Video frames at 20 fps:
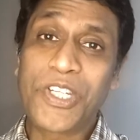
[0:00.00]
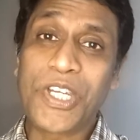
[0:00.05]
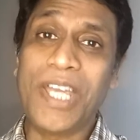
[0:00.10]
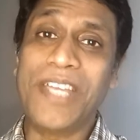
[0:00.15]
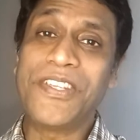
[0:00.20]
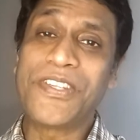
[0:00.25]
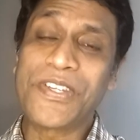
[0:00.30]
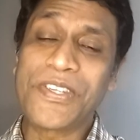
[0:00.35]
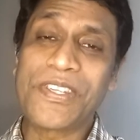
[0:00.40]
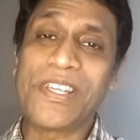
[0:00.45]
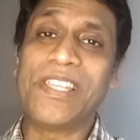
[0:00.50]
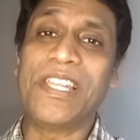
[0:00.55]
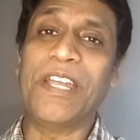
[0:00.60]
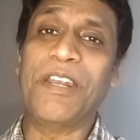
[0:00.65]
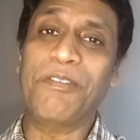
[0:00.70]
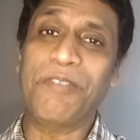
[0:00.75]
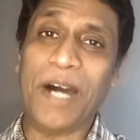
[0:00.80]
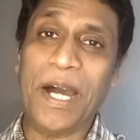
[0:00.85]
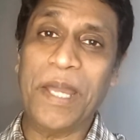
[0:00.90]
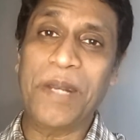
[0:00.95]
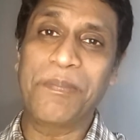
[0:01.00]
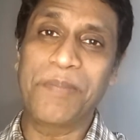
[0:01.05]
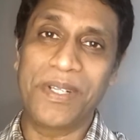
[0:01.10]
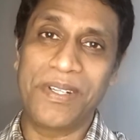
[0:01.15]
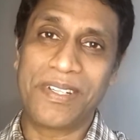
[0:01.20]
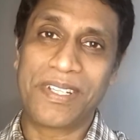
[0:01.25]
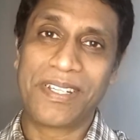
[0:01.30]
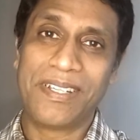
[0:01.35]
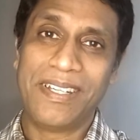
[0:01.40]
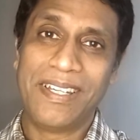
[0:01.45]
changes in the
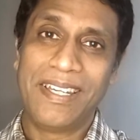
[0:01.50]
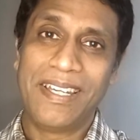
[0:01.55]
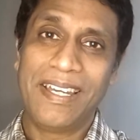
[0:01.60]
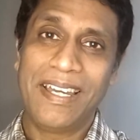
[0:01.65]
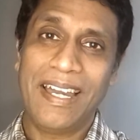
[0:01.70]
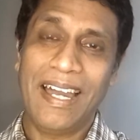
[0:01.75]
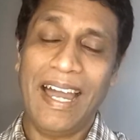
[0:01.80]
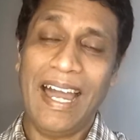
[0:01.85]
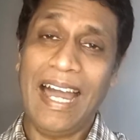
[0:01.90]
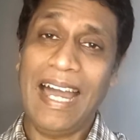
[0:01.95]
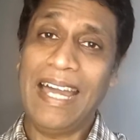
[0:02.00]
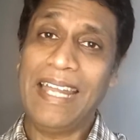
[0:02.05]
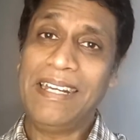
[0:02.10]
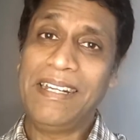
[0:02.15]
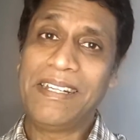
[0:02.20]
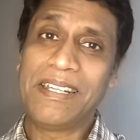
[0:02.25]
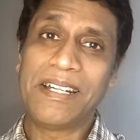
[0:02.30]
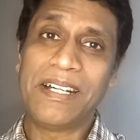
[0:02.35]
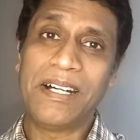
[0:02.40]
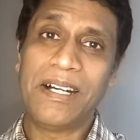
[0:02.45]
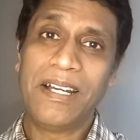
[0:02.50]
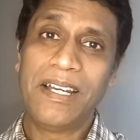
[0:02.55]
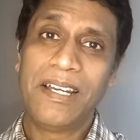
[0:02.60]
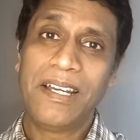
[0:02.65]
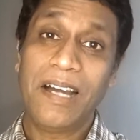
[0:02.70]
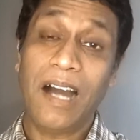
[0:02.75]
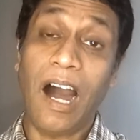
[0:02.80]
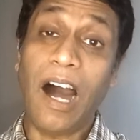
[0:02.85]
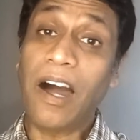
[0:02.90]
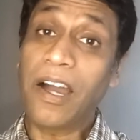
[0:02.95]
environment, and
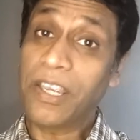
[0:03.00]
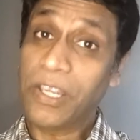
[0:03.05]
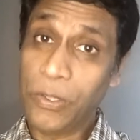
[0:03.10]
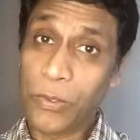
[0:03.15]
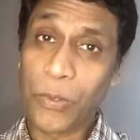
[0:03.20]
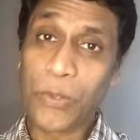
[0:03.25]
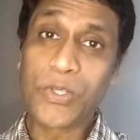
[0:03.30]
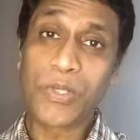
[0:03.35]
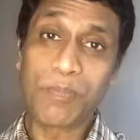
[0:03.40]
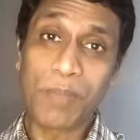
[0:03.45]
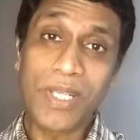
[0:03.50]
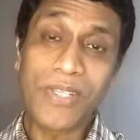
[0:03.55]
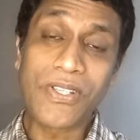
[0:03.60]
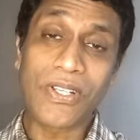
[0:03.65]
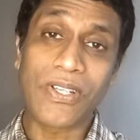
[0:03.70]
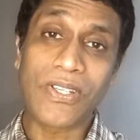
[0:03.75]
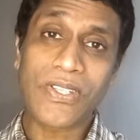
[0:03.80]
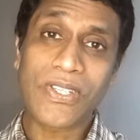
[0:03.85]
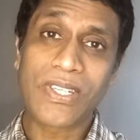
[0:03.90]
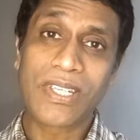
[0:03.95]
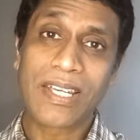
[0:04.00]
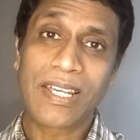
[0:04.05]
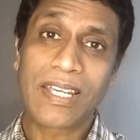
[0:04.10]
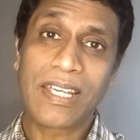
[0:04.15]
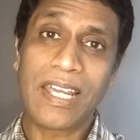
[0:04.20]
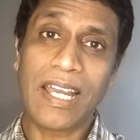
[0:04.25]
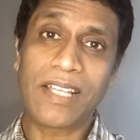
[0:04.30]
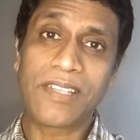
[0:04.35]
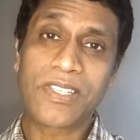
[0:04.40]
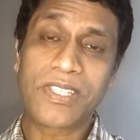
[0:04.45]
our hero's business
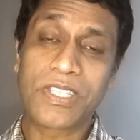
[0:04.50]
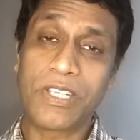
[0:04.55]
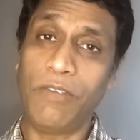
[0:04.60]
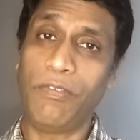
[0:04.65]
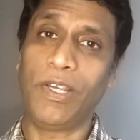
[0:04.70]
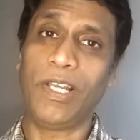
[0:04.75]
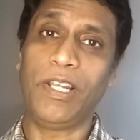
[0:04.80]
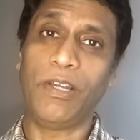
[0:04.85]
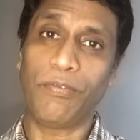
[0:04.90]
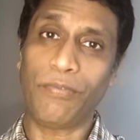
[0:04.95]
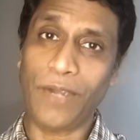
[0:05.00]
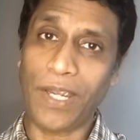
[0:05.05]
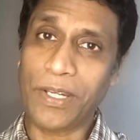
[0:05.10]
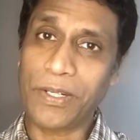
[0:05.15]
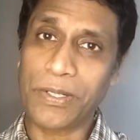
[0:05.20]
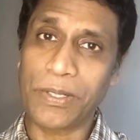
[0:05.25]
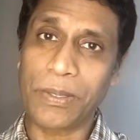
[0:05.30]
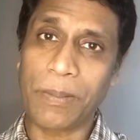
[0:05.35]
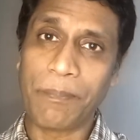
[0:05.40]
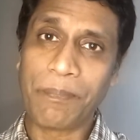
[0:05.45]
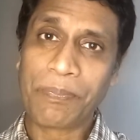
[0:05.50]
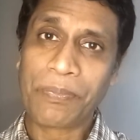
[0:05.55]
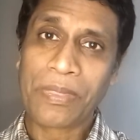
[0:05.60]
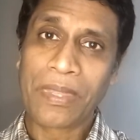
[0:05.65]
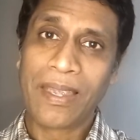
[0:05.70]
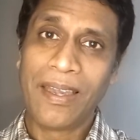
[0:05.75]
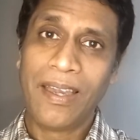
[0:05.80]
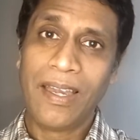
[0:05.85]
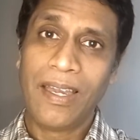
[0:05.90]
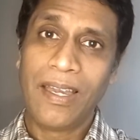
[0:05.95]
gets severely affected.
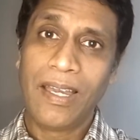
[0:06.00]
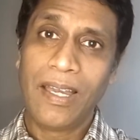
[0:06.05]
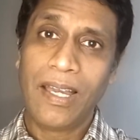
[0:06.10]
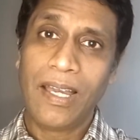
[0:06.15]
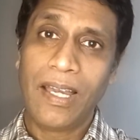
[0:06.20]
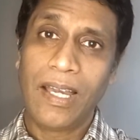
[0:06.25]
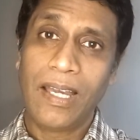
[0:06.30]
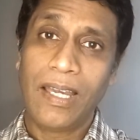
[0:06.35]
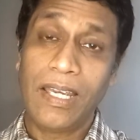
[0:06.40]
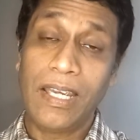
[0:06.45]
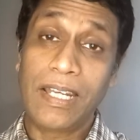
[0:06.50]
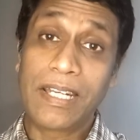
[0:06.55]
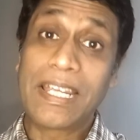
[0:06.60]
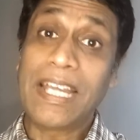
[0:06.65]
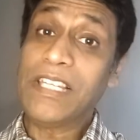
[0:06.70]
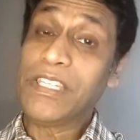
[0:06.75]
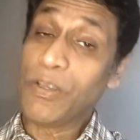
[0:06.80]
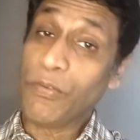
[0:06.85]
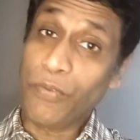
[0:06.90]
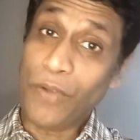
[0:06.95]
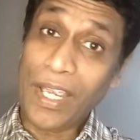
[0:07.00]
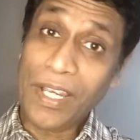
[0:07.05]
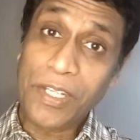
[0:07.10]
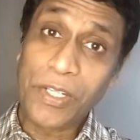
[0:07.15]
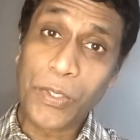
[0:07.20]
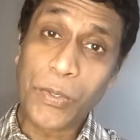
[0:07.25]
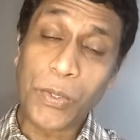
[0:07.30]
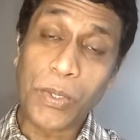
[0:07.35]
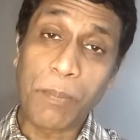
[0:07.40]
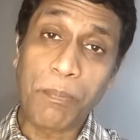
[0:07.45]
It gets
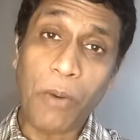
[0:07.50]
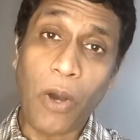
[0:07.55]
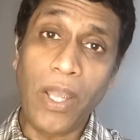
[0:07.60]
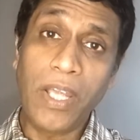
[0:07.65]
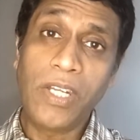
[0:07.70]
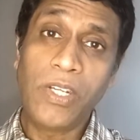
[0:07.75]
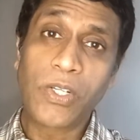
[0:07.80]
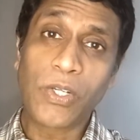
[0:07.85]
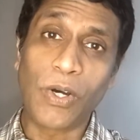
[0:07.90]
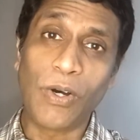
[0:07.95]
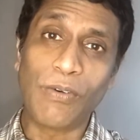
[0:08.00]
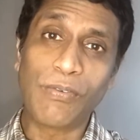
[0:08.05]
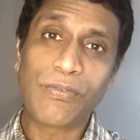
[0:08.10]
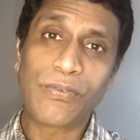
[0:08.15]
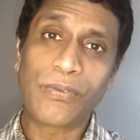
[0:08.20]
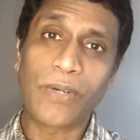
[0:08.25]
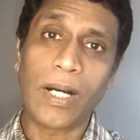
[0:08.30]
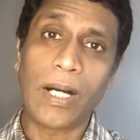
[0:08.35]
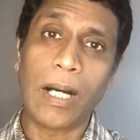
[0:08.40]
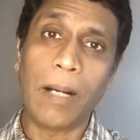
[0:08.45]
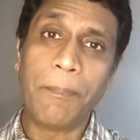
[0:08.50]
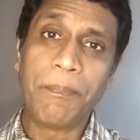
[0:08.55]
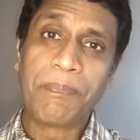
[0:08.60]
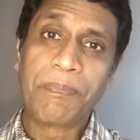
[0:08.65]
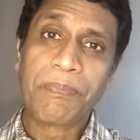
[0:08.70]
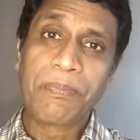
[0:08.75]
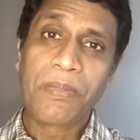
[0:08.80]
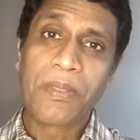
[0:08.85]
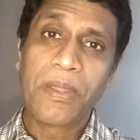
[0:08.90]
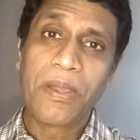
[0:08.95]
affected to the point of
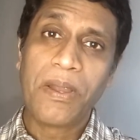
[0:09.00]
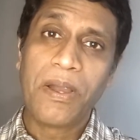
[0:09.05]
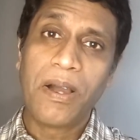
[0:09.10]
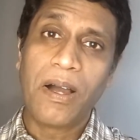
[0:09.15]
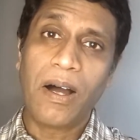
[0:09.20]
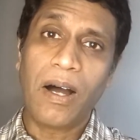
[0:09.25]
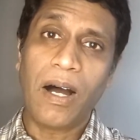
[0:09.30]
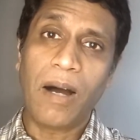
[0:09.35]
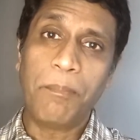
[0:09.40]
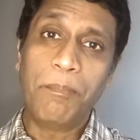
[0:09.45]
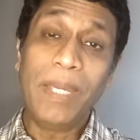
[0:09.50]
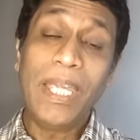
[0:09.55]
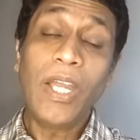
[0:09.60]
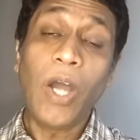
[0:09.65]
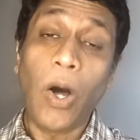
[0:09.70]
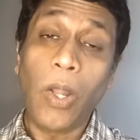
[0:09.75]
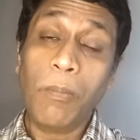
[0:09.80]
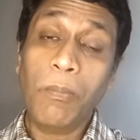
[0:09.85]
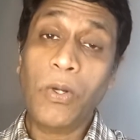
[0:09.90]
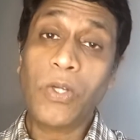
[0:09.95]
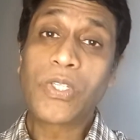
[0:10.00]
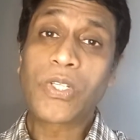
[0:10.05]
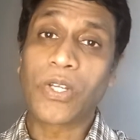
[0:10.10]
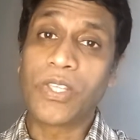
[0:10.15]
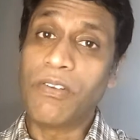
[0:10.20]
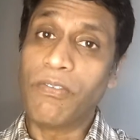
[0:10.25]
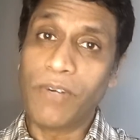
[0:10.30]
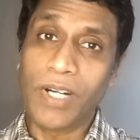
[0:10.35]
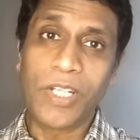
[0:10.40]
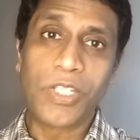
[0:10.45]
being almost
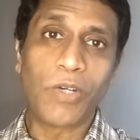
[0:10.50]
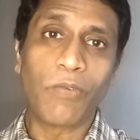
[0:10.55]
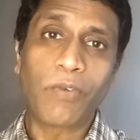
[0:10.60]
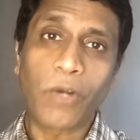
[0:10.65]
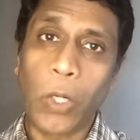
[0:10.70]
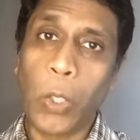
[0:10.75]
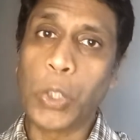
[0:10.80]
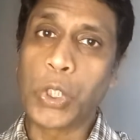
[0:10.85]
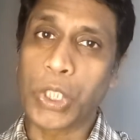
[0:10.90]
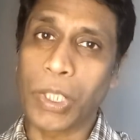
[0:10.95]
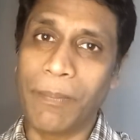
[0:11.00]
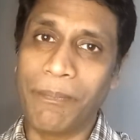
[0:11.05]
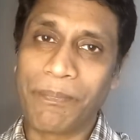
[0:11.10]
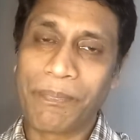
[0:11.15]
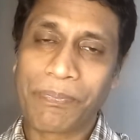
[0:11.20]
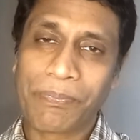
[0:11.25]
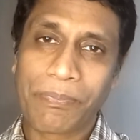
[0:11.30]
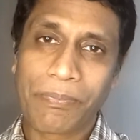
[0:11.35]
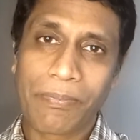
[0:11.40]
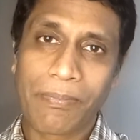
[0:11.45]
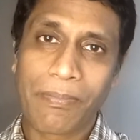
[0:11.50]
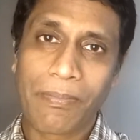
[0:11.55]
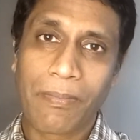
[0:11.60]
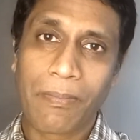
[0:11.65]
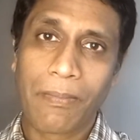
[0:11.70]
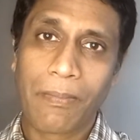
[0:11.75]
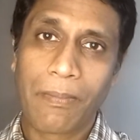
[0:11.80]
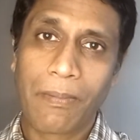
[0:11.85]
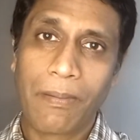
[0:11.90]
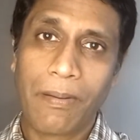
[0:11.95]
on the verge of closure.
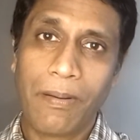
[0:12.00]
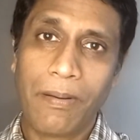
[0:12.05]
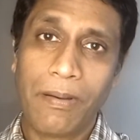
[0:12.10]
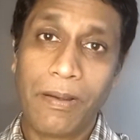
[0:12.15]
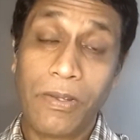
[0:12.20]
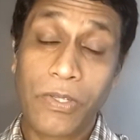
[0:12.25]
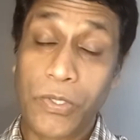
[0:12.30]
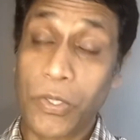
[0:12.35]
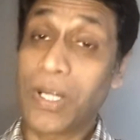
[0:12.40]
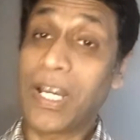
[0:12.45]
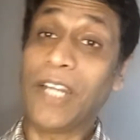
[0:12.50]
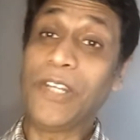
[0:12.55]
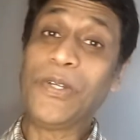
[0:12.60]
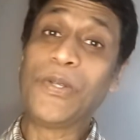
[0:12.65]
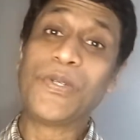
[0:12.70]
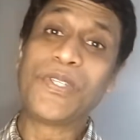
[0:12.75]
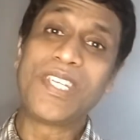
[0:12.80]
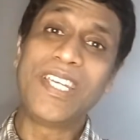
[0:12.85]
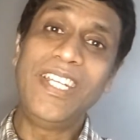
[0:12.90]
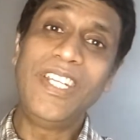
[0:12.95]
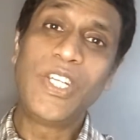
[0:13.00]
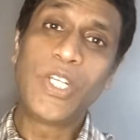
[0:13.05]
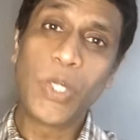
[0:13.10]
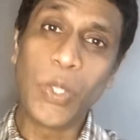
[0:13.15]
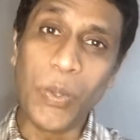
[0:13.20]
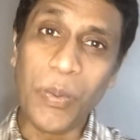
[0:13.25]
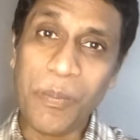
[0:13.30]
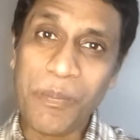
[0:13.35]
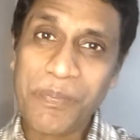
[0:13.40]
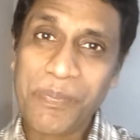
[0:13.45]
So cut to scene
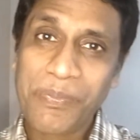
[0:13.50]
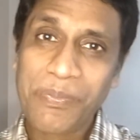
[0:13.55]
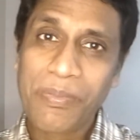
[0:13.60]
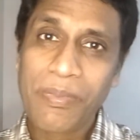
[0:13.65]
2.